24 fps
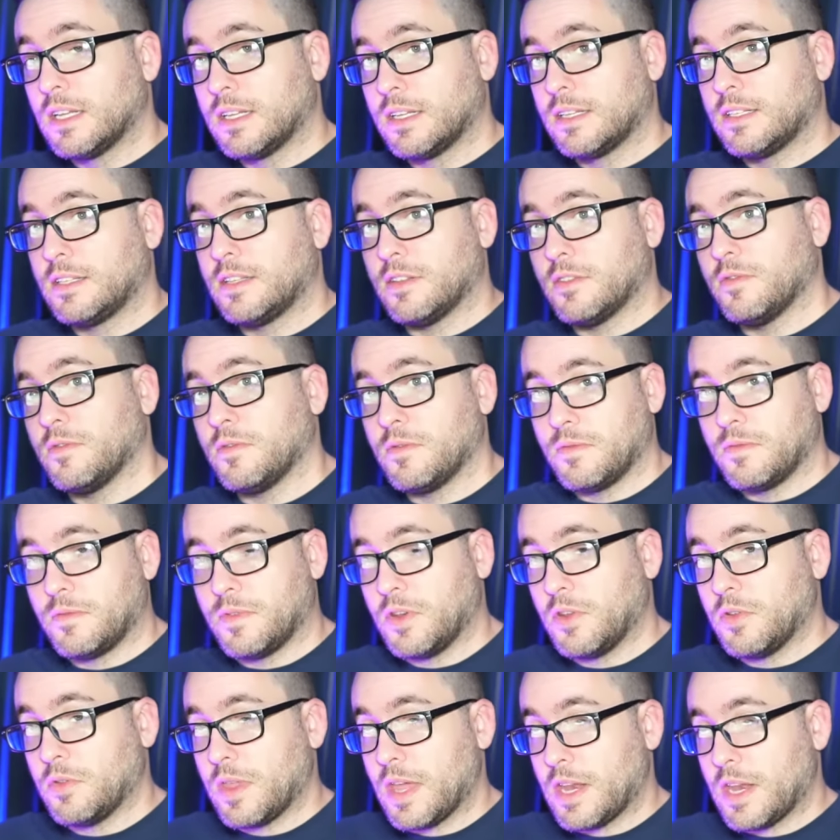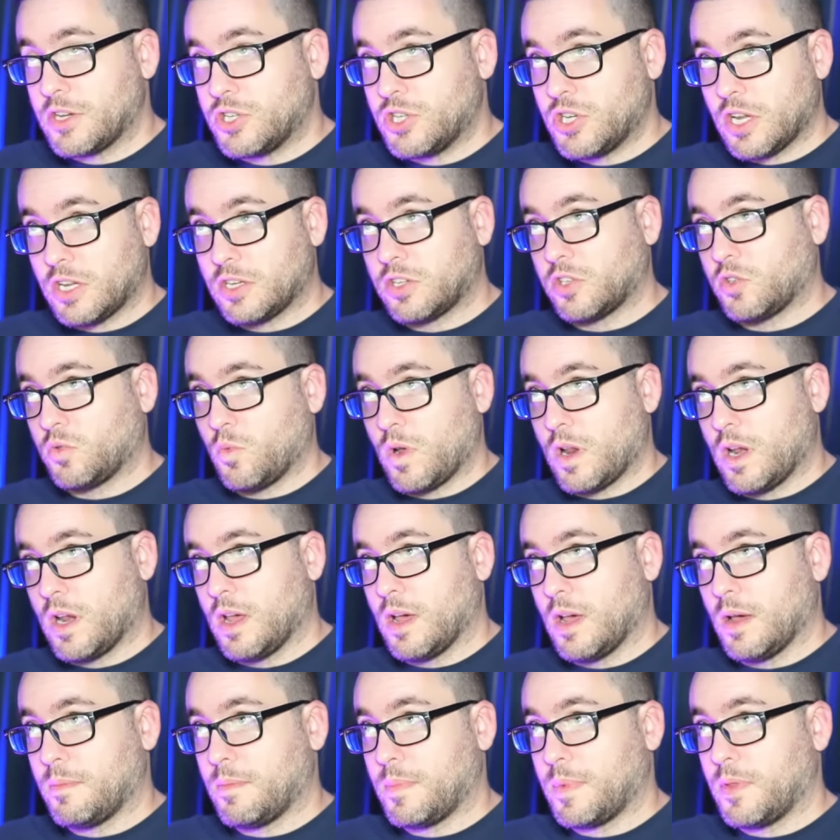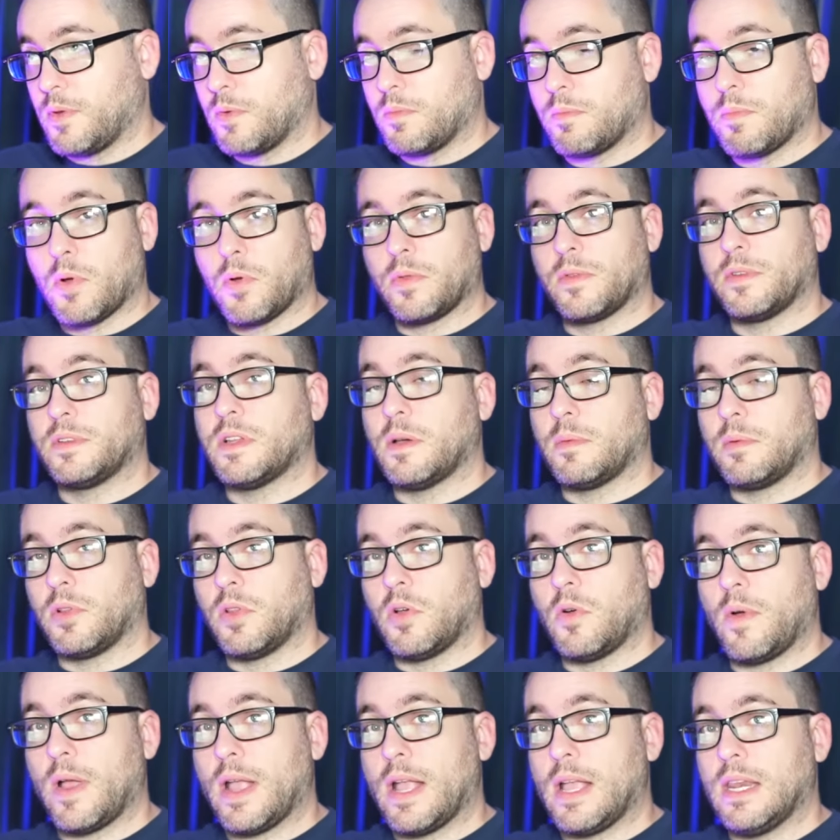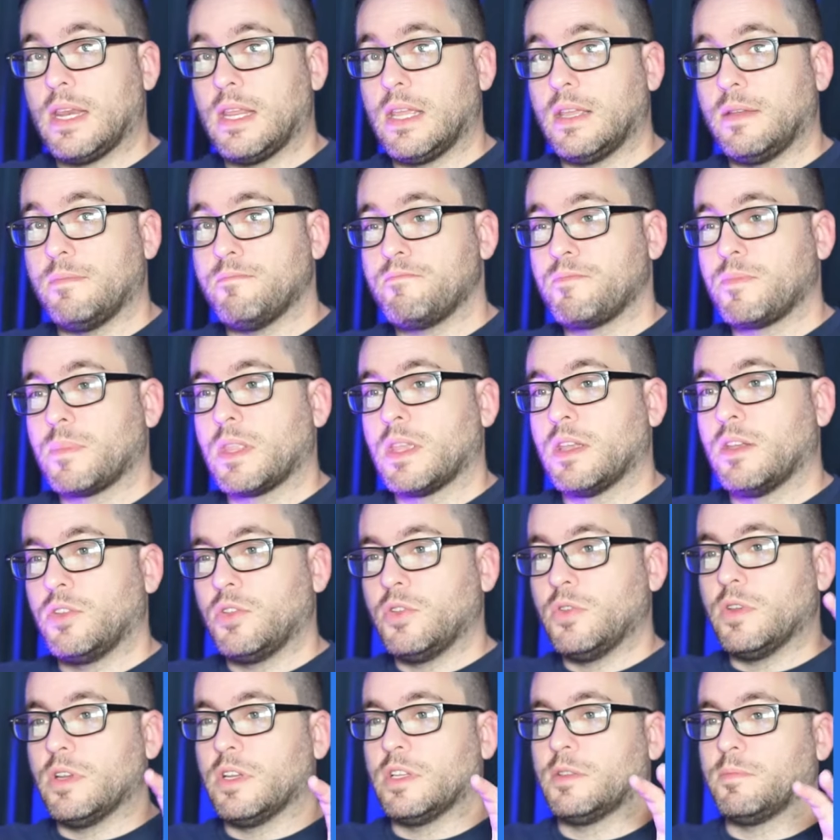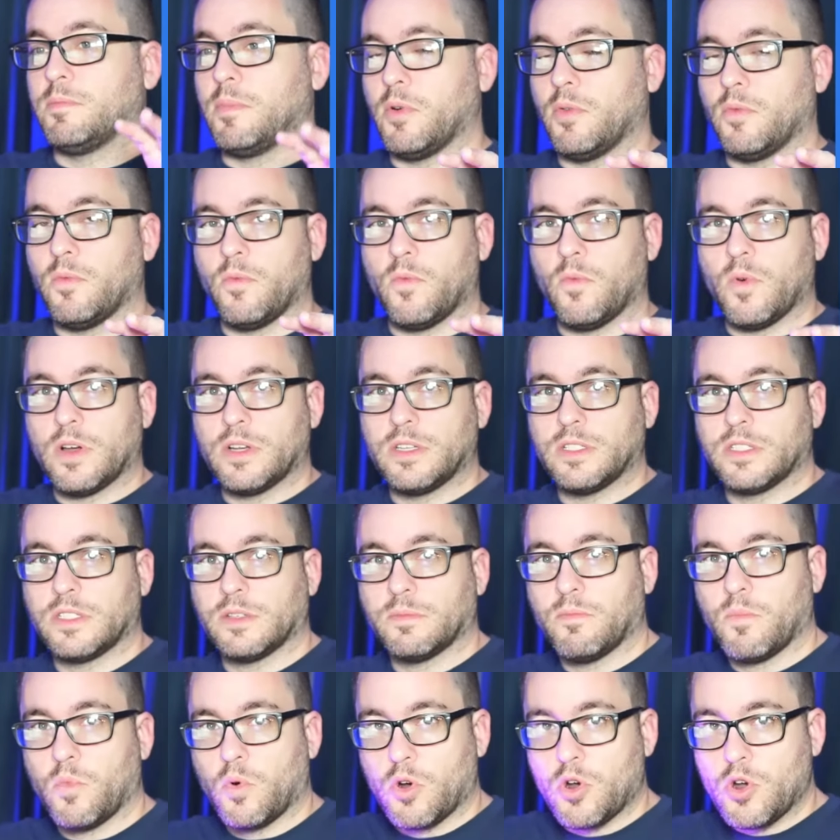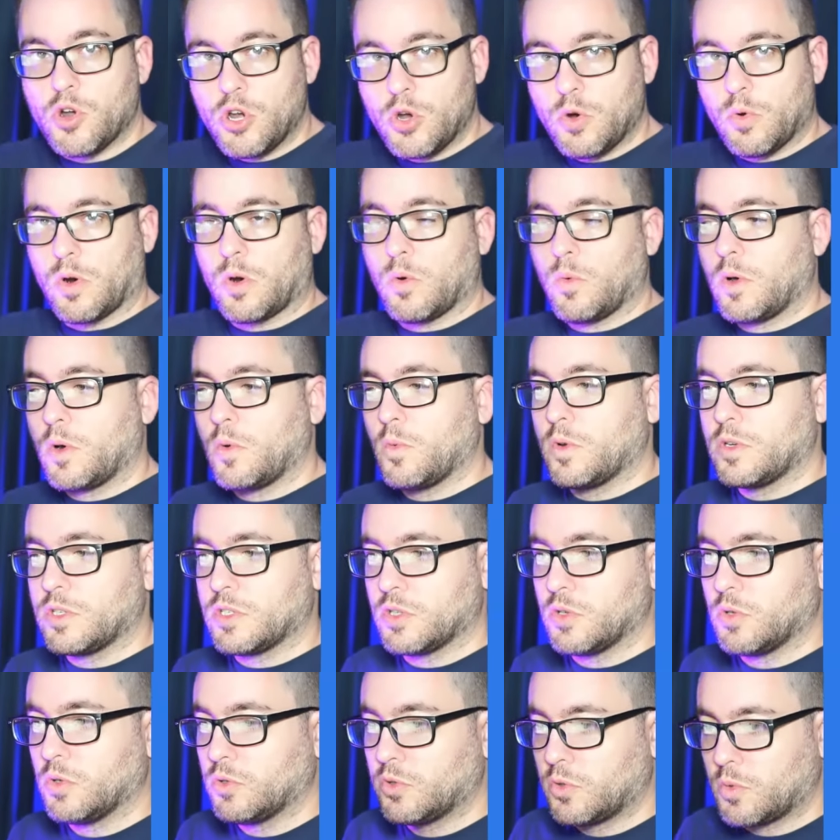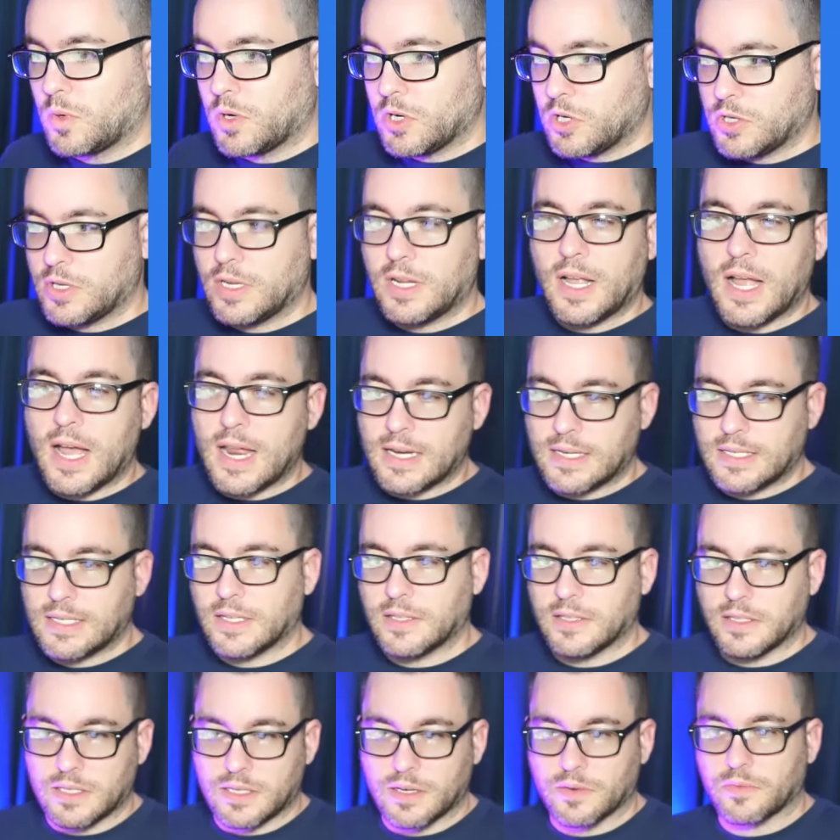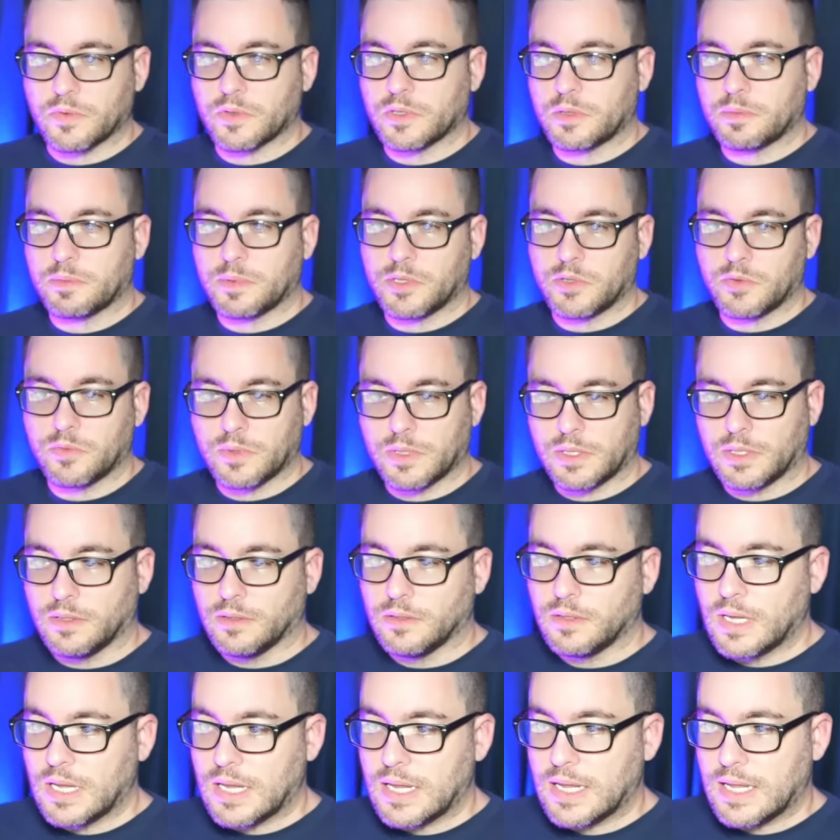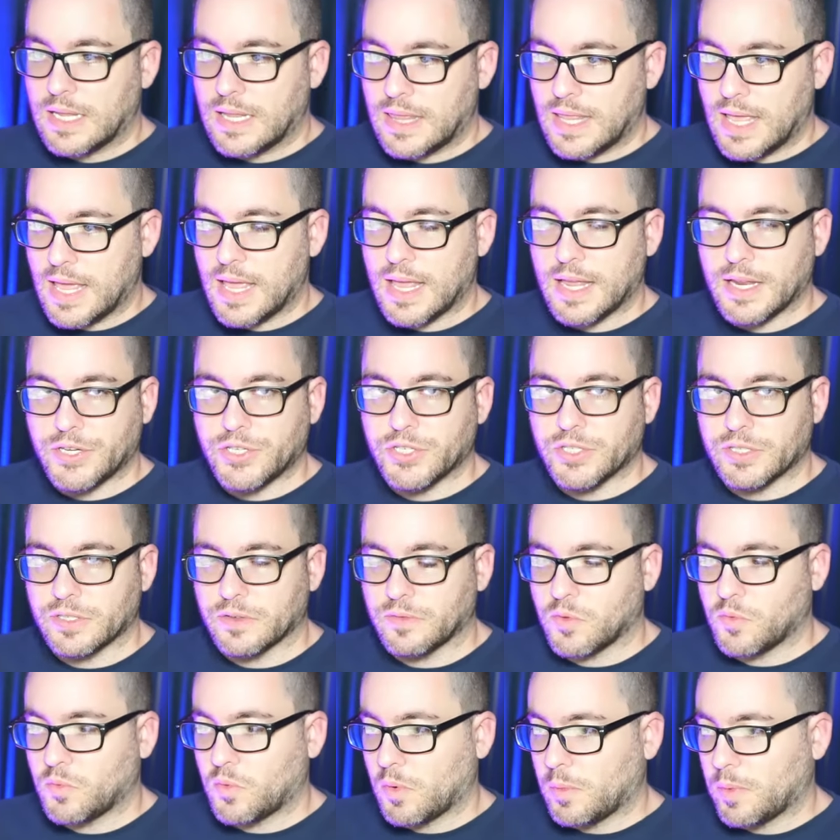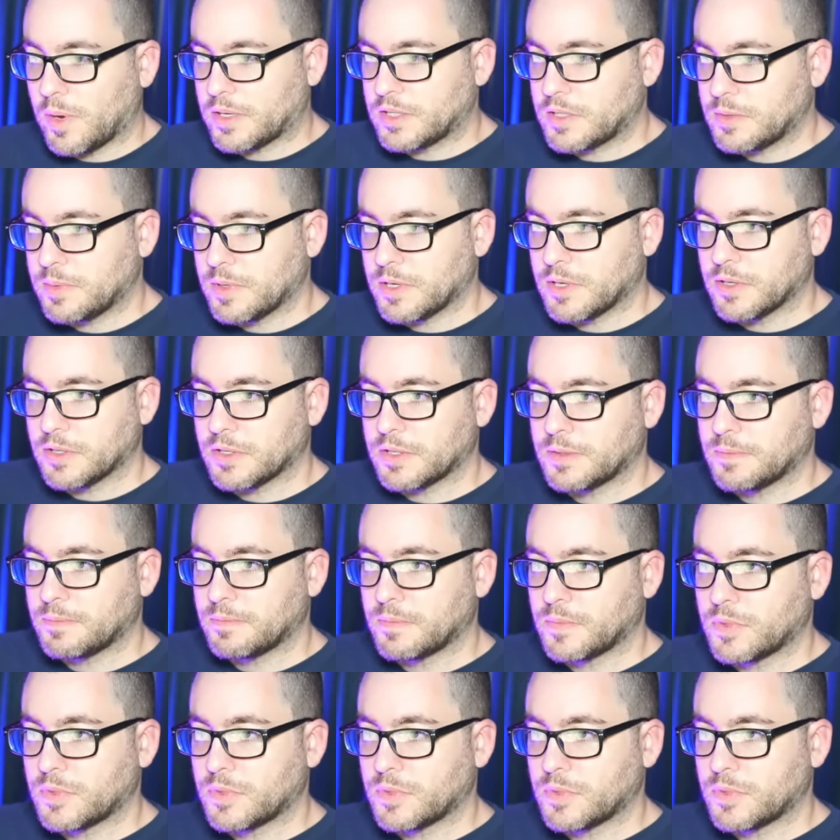to the video that just went up. They're both 0080 units, but one's a more newer one, one's an older one. You can kind of tell the difference between the ages of the robot spirits.